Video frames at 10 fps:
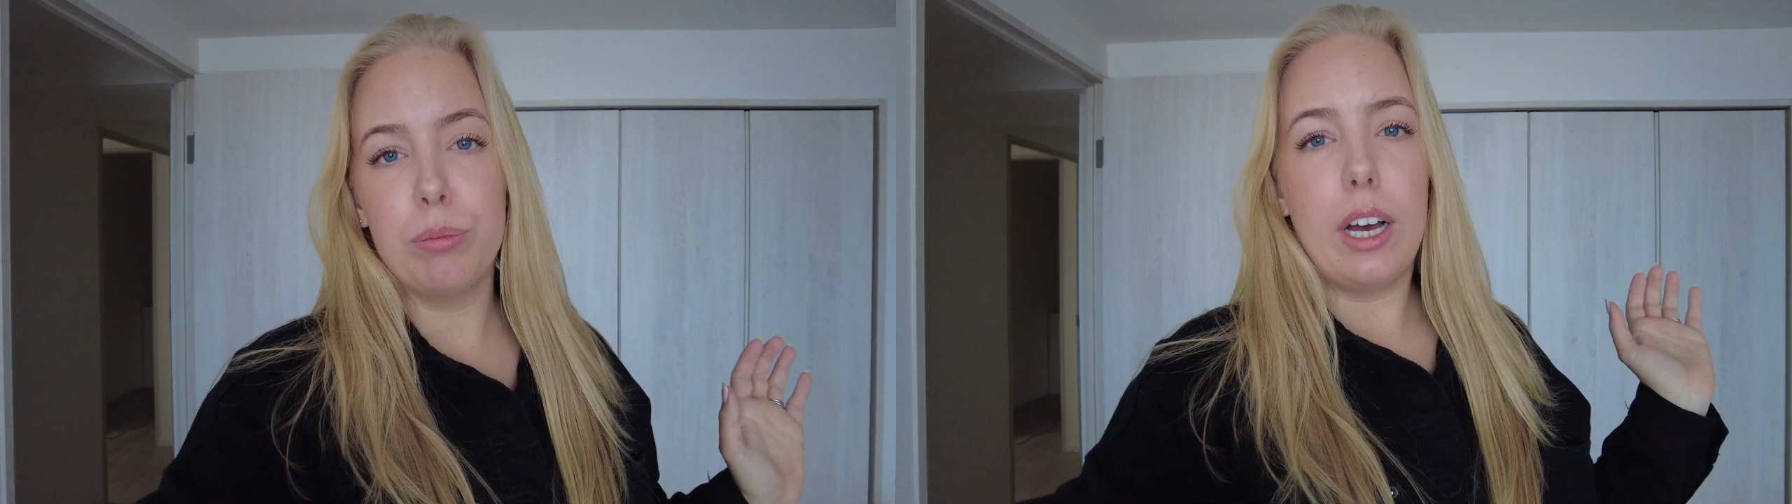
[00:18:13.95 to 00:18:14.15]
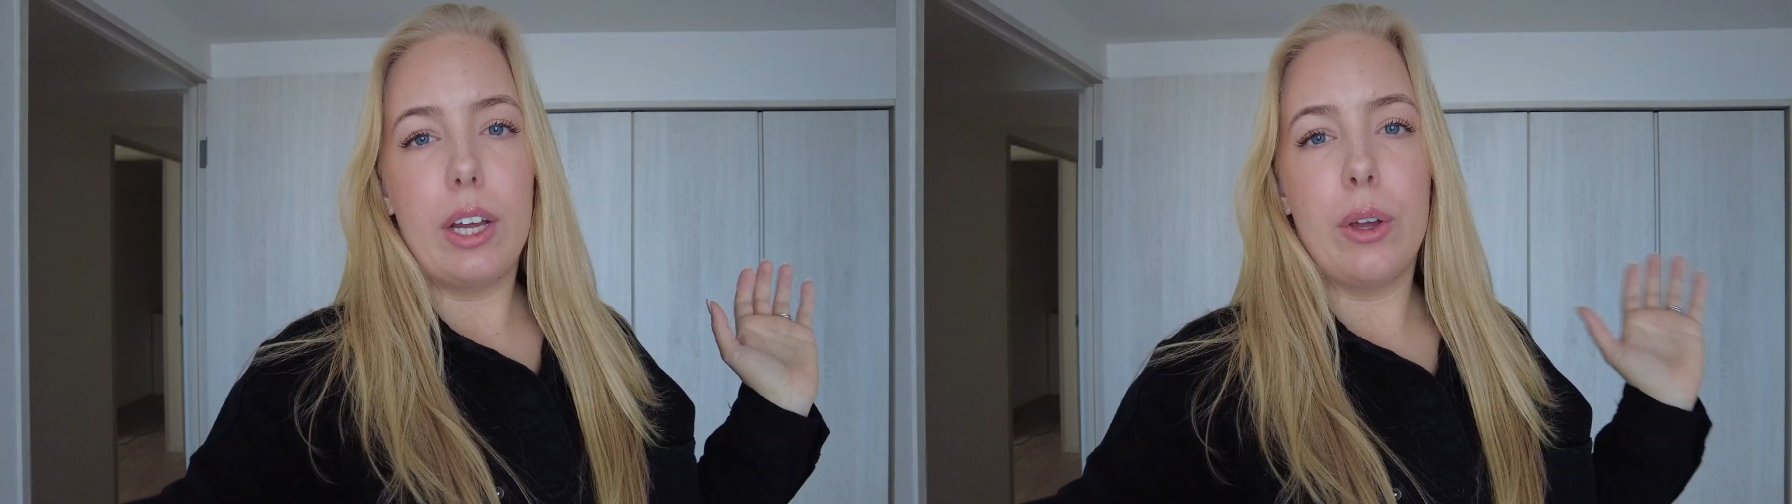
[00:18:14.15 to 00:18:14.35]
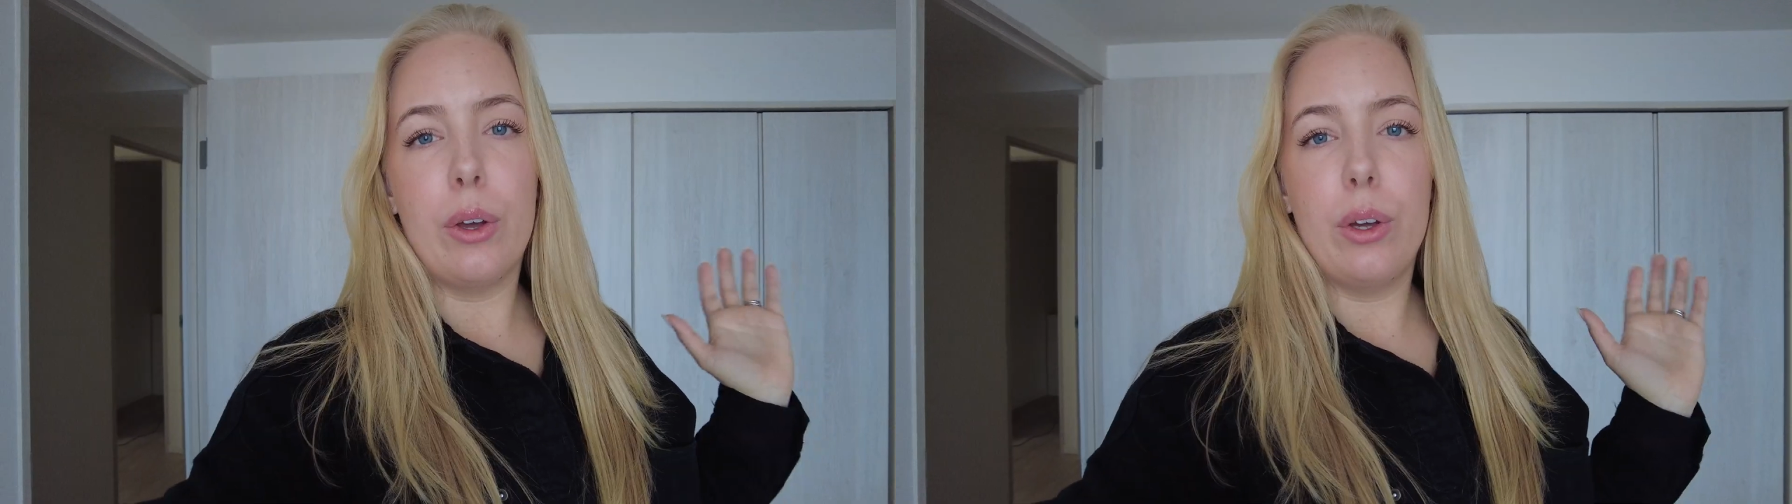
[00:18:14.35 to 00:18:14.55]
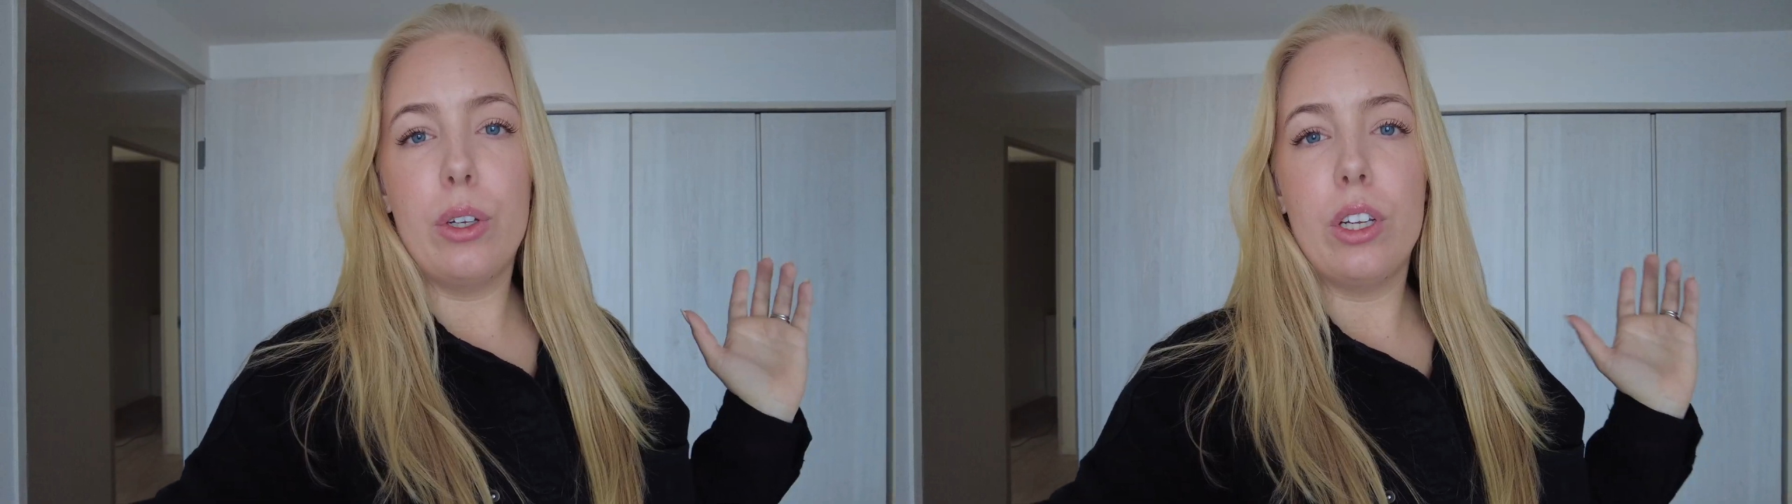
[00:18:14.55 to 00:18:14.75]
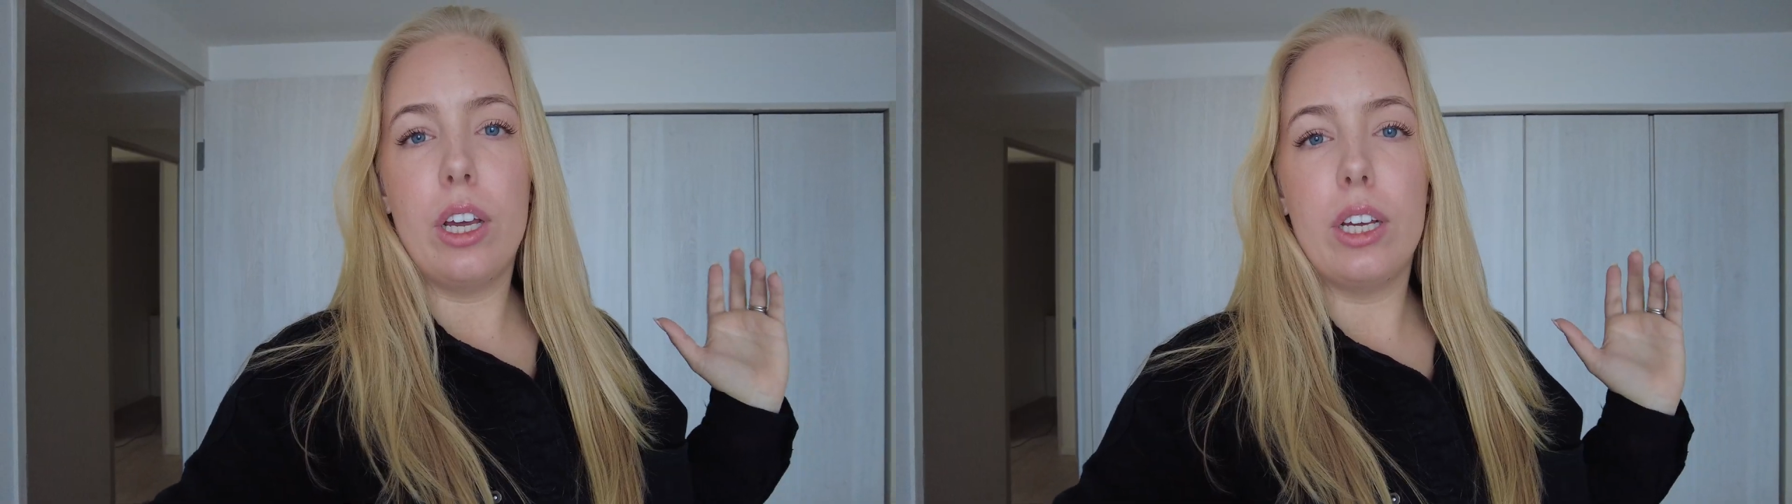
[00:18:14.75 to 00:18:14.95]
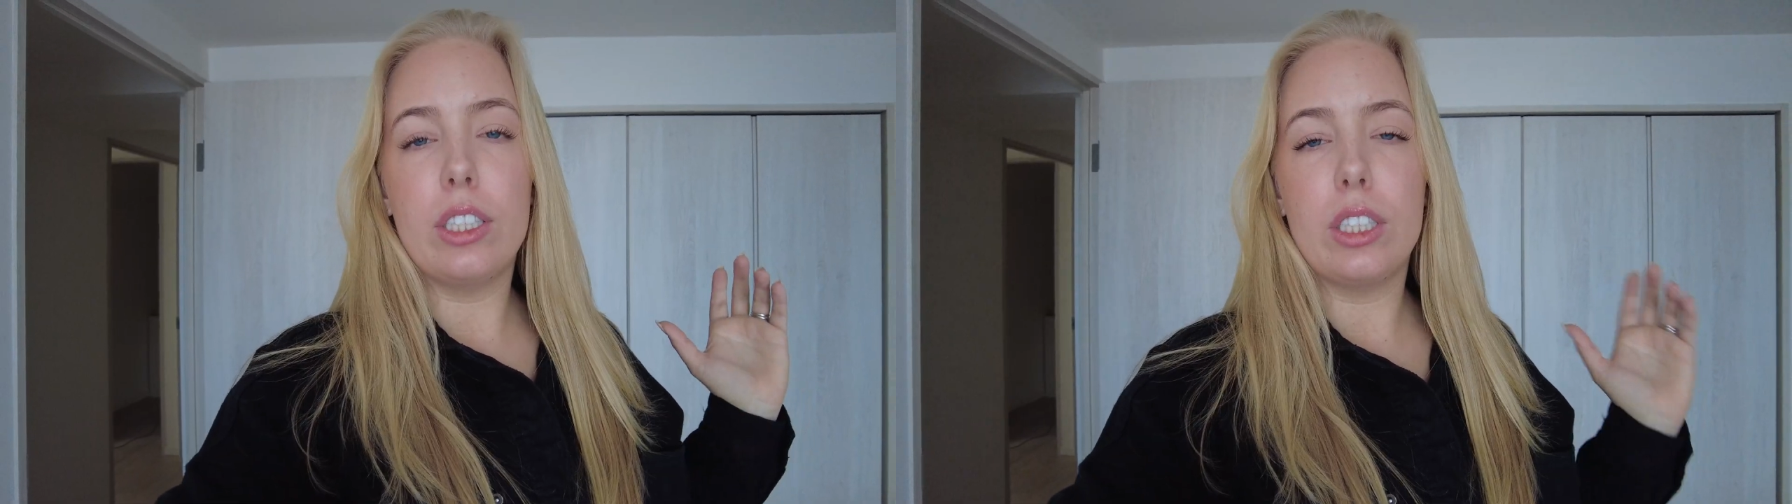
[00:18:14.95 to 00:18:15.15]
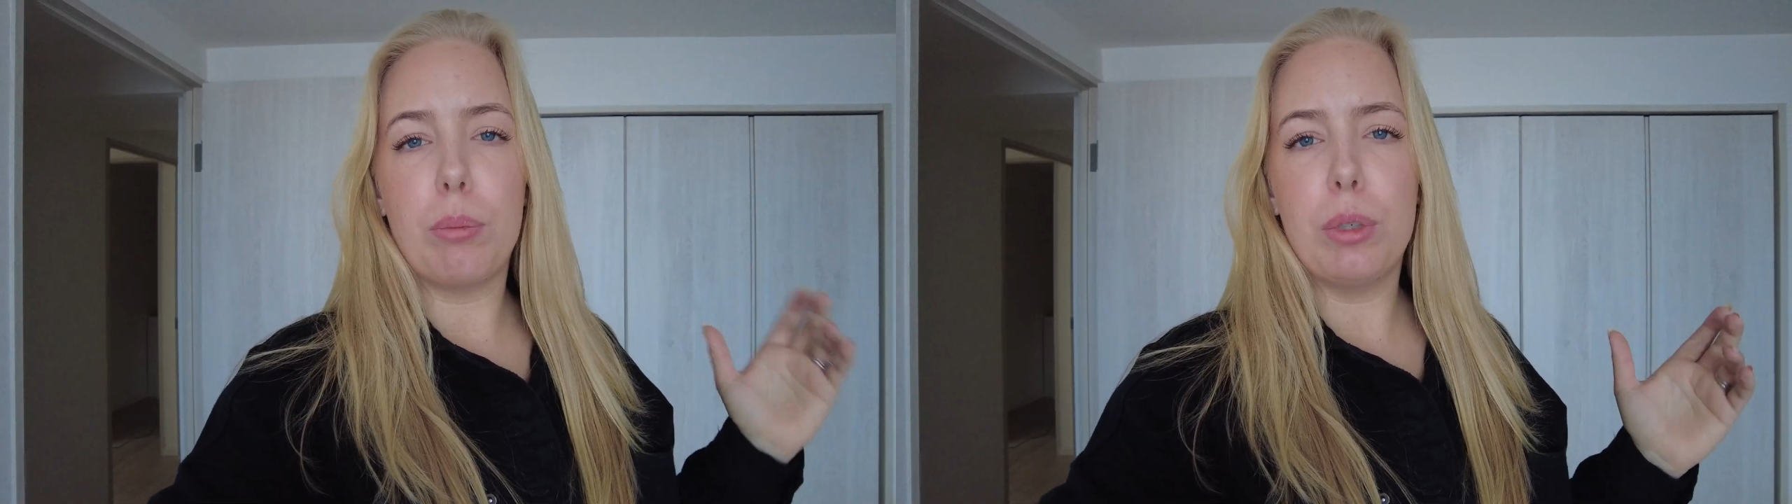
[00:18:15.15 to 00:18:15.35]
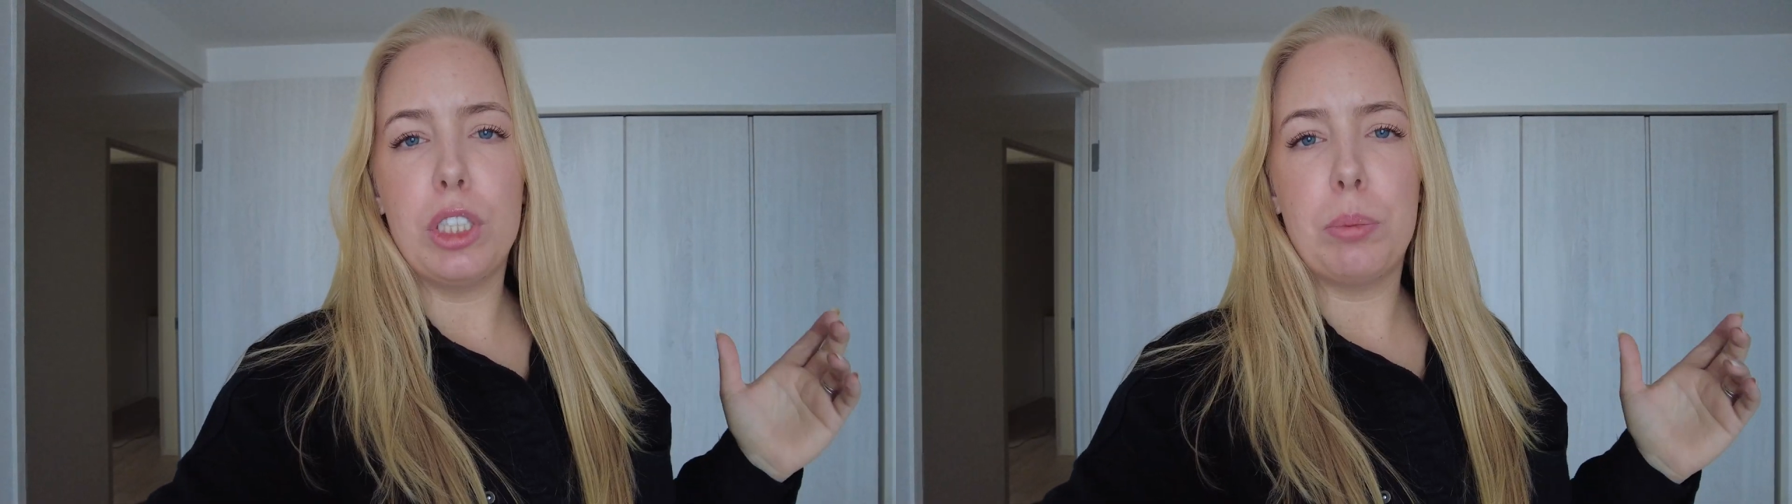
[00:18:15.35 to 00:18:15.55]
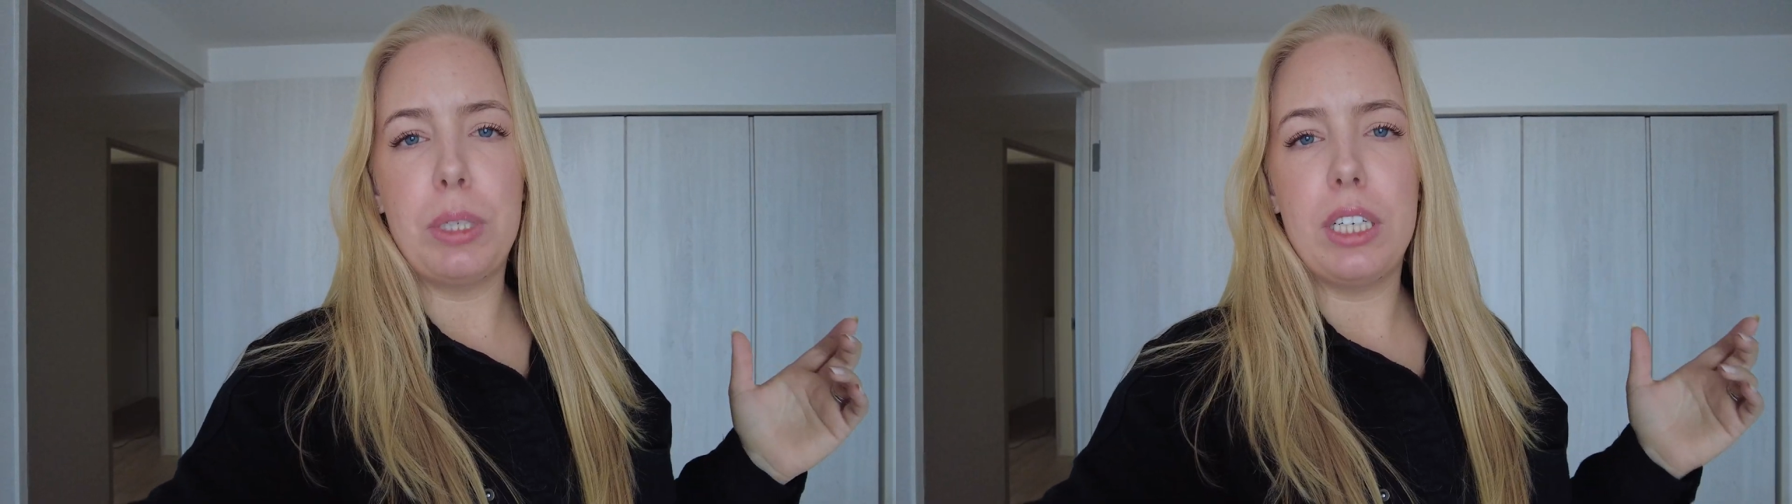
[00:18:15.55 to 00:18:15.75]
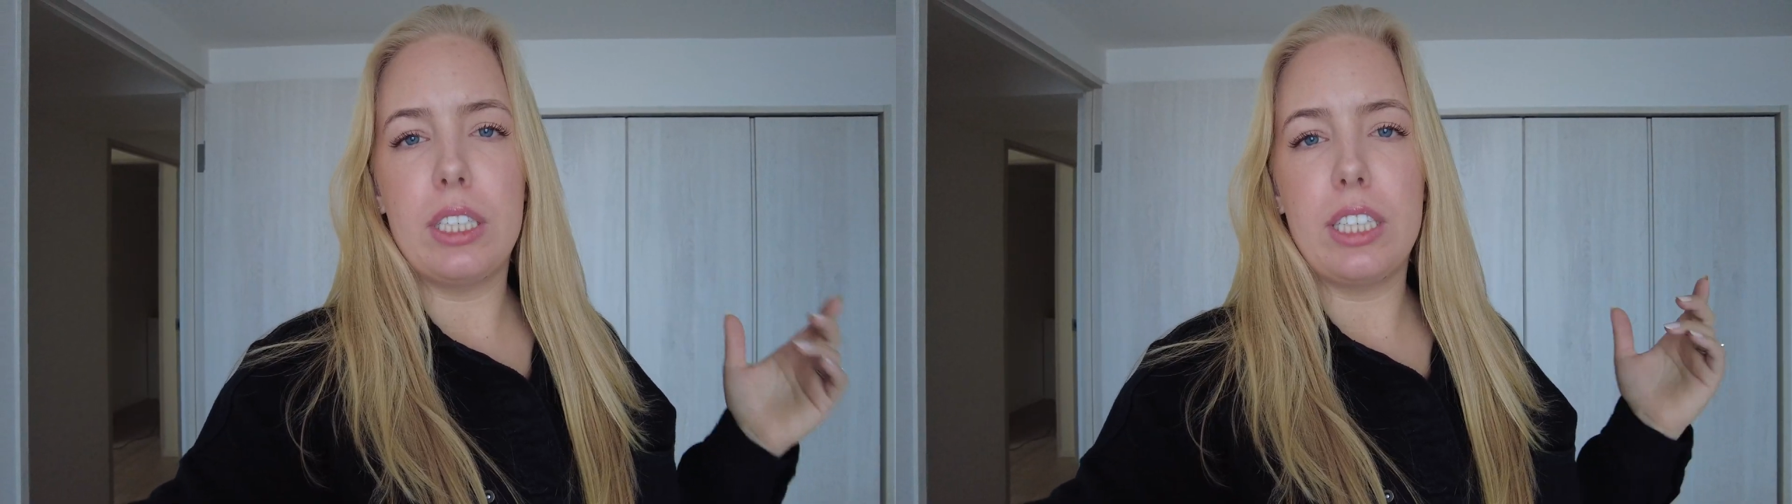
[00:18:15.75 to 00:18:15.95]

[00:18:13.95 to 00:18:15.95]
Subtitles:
I heard someone speak